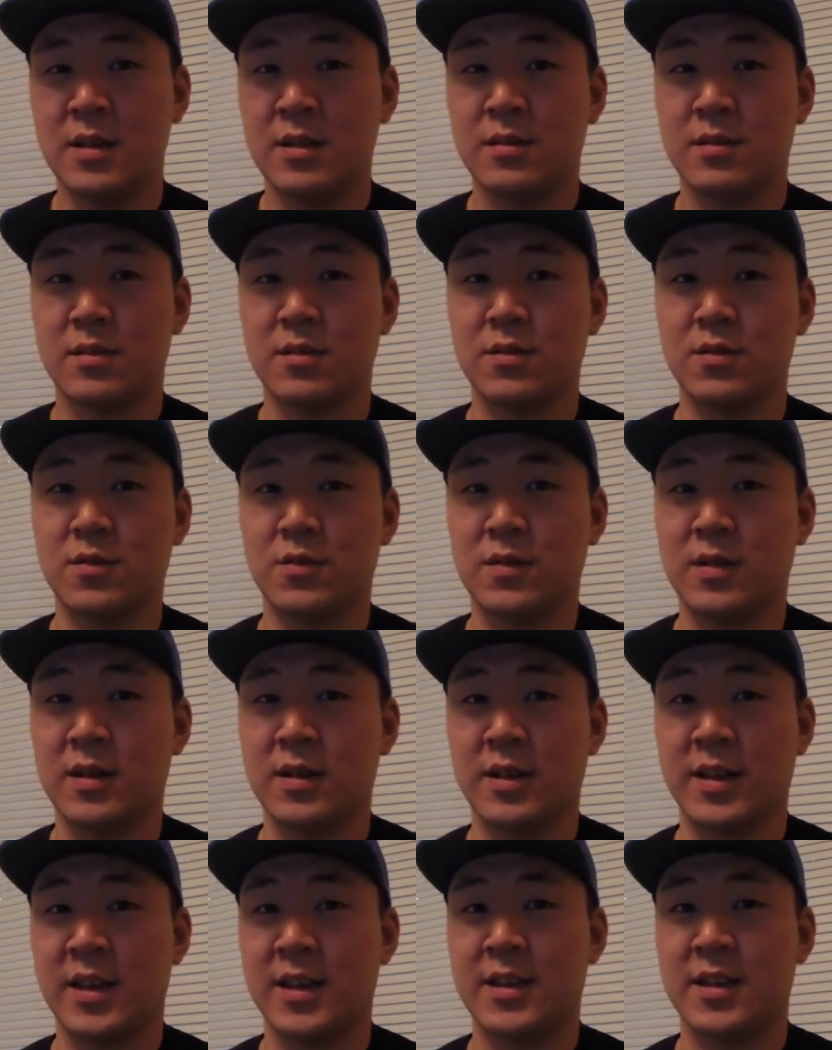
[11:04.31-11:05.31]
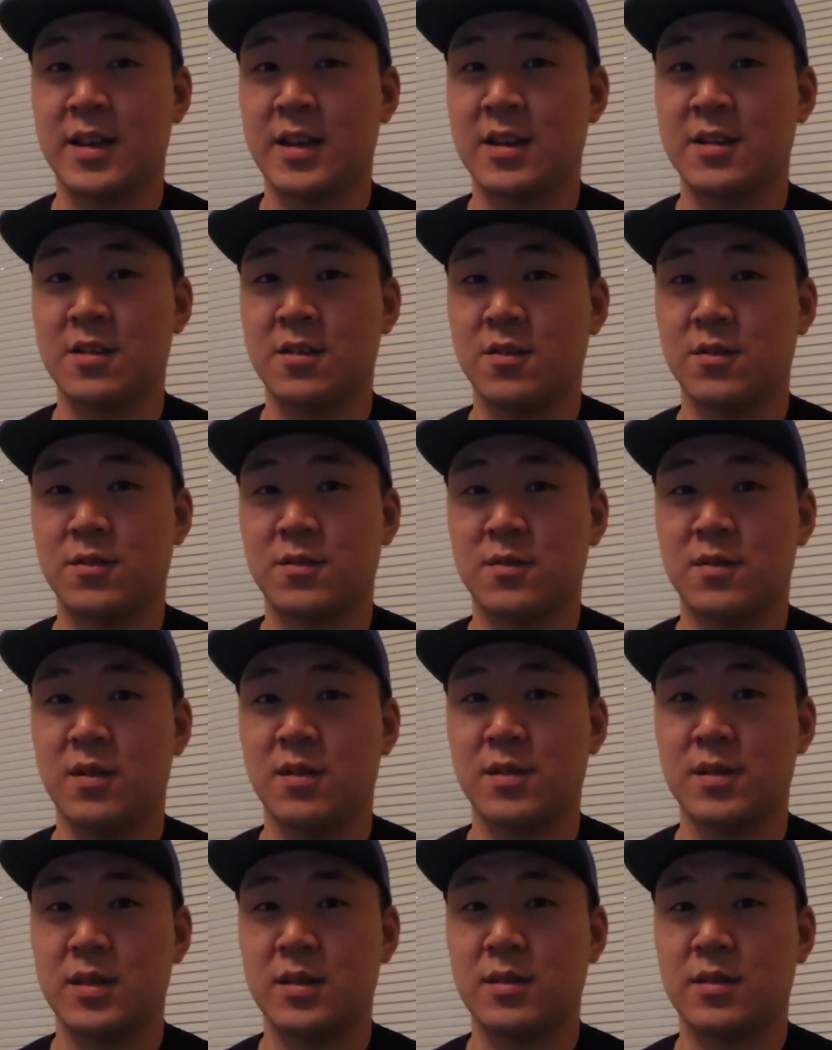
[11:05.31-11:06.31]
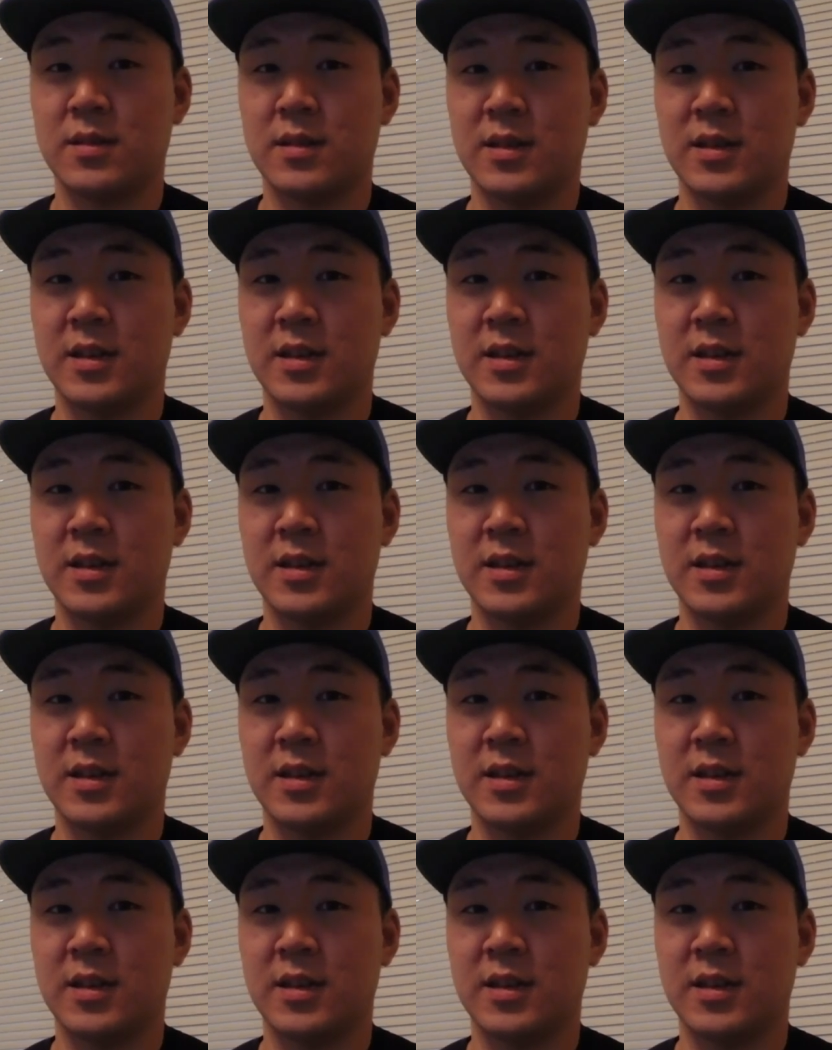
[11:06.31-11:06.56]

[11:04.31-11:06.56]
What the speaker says: So again, I'm going to go through all this,